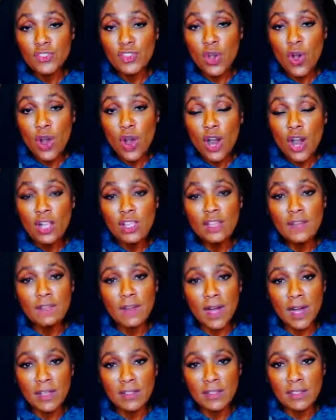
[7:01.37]
so all
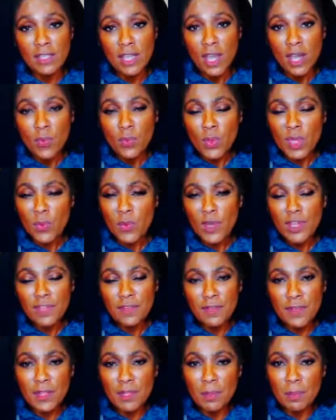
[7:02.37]
of us, we want
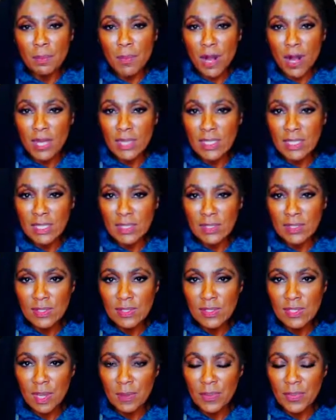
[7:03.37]
to feel bonded to
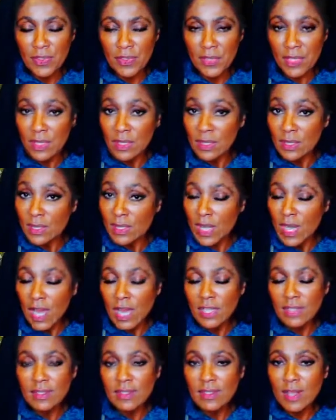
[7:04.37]
something
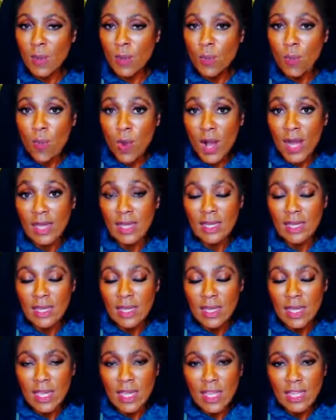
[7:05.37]
and someone.
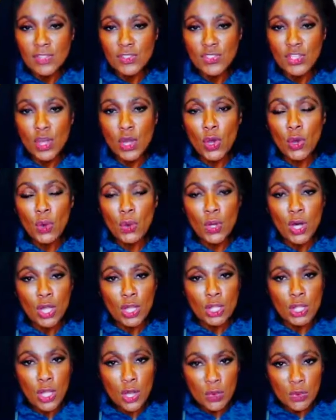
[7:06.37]
And so
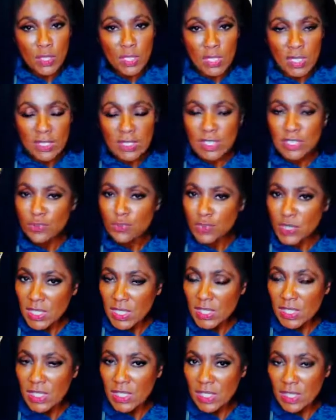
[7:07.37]
loneliness is a
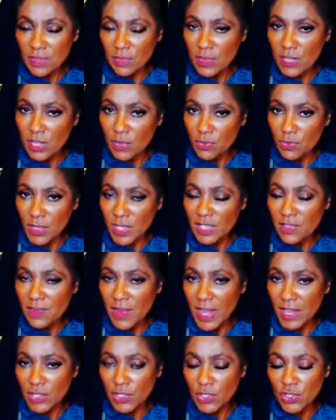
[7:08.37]
really significant risk
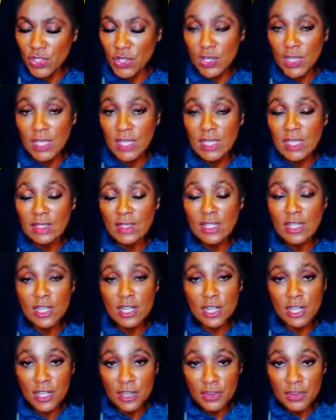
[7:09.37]
factor. So it is
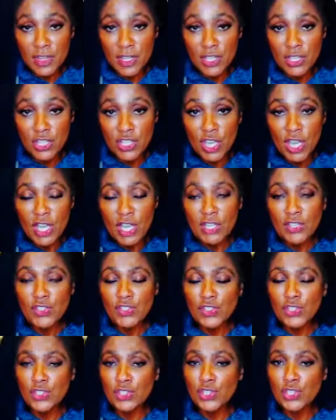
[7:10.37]
encouraged
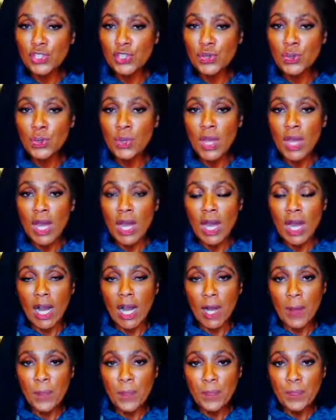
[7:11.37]
to
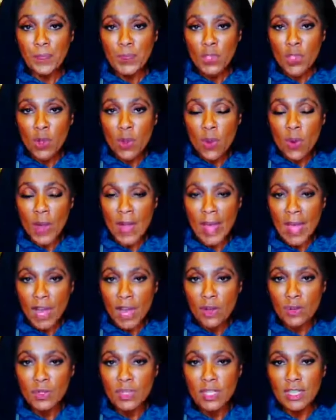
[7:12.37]
go
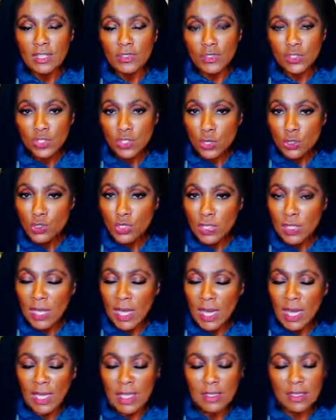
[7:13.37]
out and
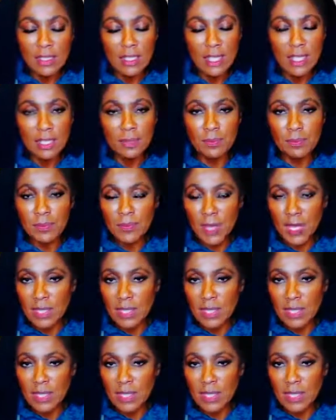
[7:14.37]
socialize and